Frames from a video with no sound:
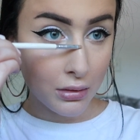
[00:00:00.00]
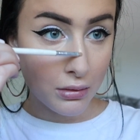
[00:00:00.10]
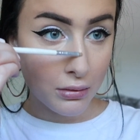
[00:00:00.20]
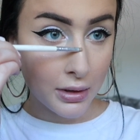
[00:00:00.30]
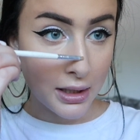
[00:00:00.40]

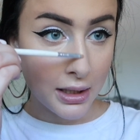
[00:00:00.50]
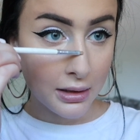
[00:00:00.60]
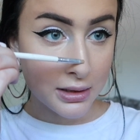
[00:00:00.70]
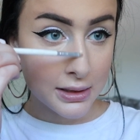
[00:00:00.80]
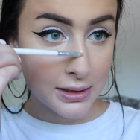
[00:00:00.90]
right
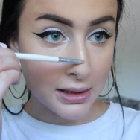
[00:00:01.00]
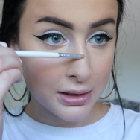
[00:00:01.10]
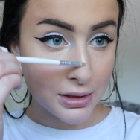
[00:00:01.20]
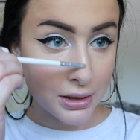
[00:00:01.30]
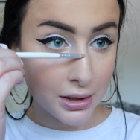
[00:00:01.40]
down the
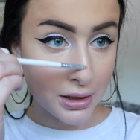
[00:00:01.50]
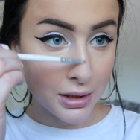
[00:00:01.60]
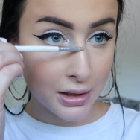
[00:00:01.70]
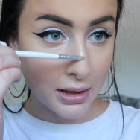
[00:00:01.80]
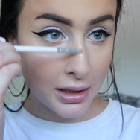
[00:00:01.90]

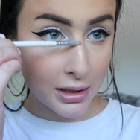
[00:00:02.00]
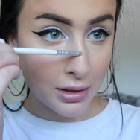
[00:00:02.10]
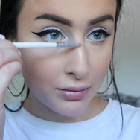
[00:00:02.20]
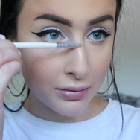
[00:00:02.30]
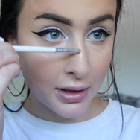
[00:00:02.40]
center, and
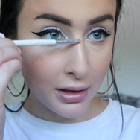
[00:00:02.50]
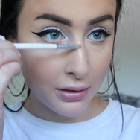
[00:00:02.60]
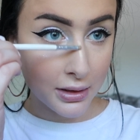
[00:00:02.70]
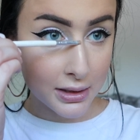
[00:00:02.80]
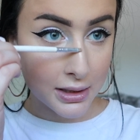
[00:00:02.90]
then right
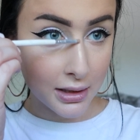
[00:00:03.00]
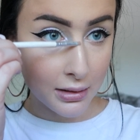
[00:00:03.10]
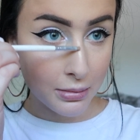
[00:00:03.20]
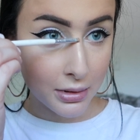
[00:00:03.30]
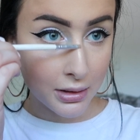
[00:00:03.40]
on the tip.